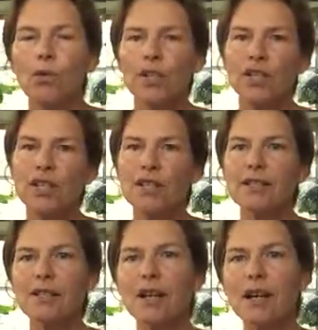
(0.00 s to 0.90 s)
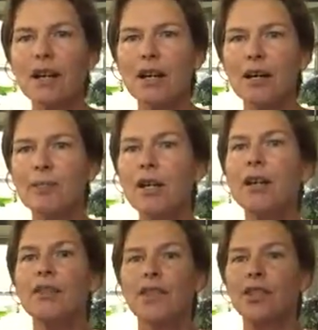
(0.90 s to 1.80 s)
When she gets calm,
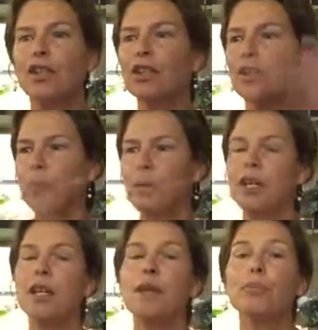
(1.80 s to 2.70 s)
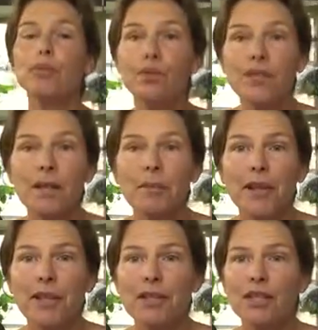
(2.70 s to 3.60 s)
then you're going to repeat and prove
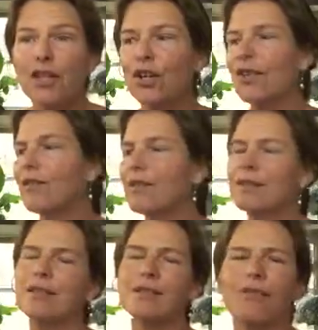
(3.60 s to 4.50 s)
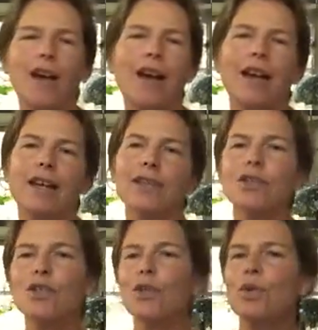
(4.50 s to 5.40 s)
something else to her, that this is fine.
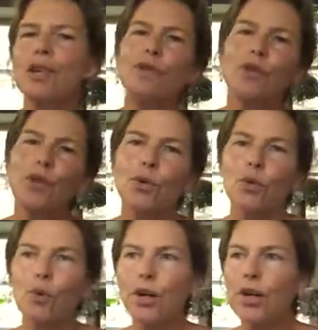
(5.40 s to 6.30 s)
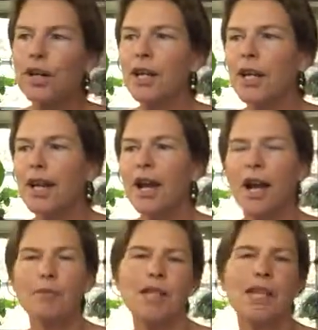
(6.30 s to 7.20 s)
There's no need for you to worry.
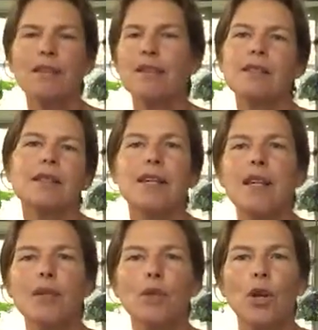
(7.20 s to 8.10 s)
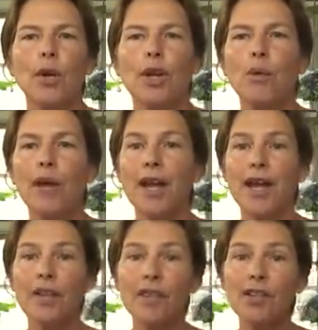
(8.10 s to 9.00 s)
I'm taking this thing and I'm going
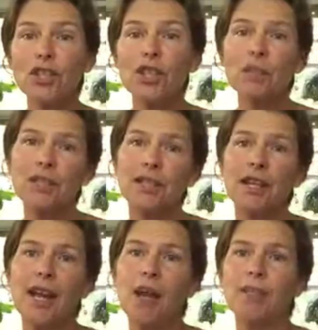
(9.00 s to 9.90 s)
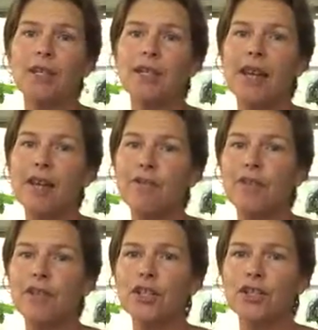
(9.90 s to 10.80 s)
away. Eventually what's going to happen is that
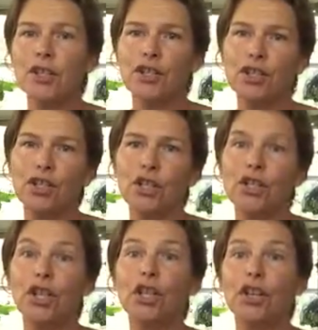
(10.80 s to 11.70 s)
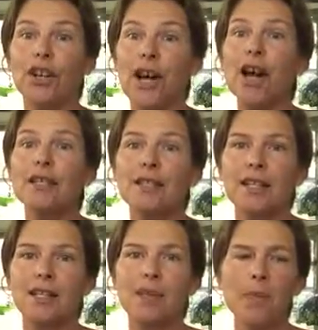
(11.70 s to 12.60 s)
fear is going to turn into
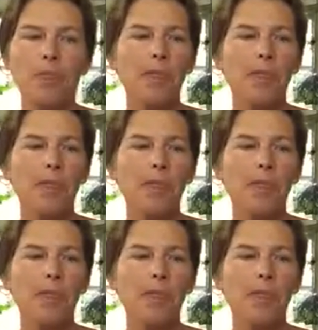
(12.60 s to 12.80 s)
curiosity.